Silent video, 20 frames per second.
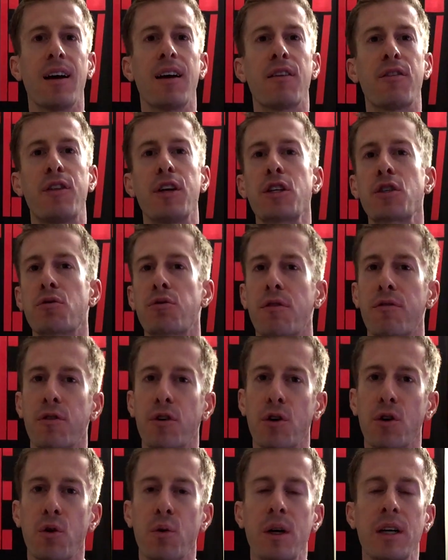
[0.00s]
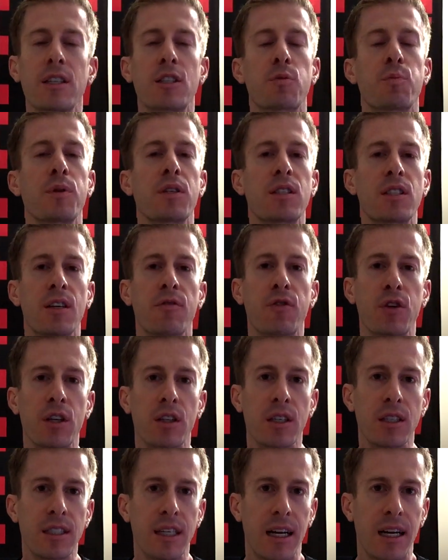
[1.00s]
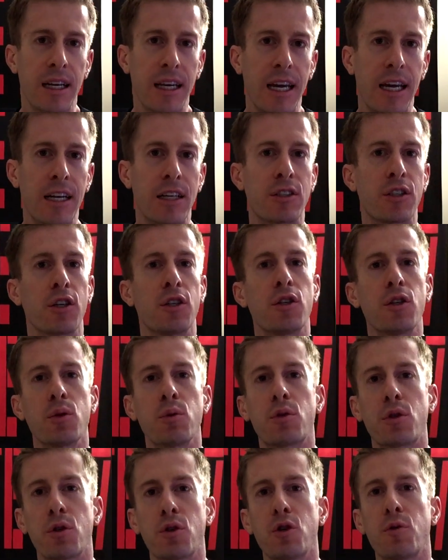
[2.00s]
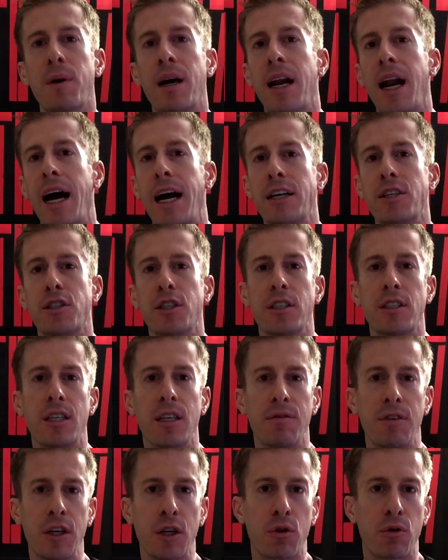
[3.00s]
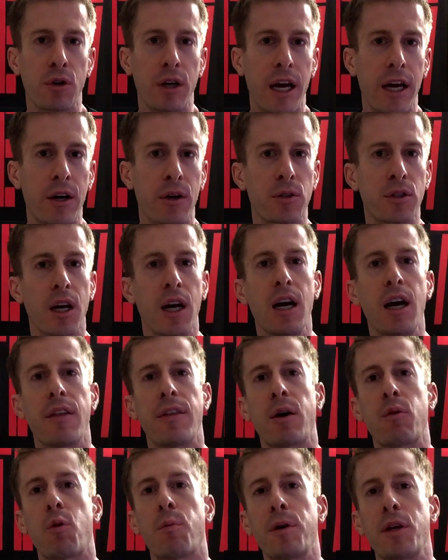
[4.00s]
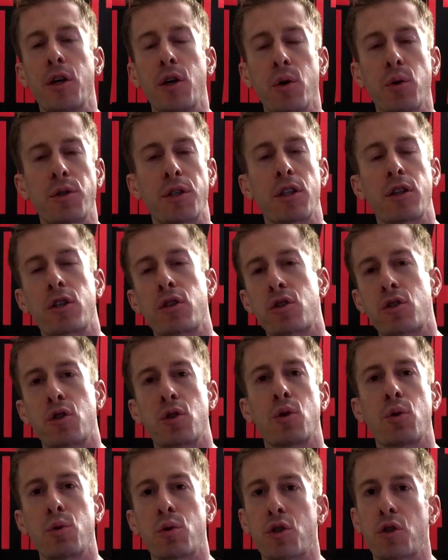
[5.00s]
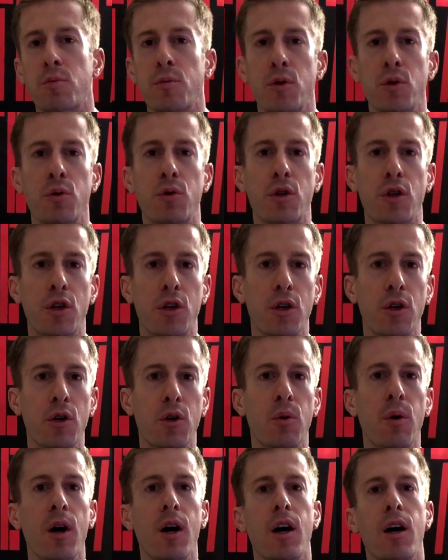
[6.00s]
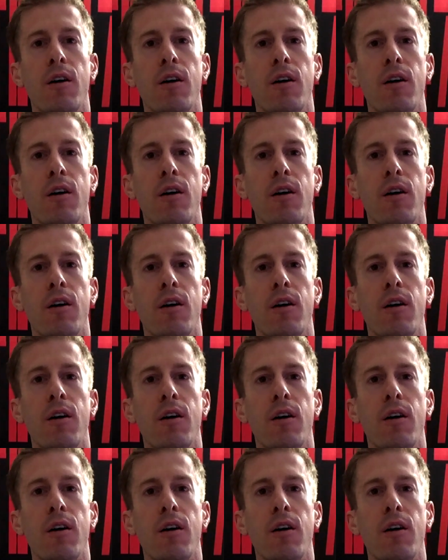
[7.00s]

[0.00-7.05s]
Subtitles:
This review is specifically dedicated to YouTube and IGTV creators that will be using the Zhyiun Smooth Q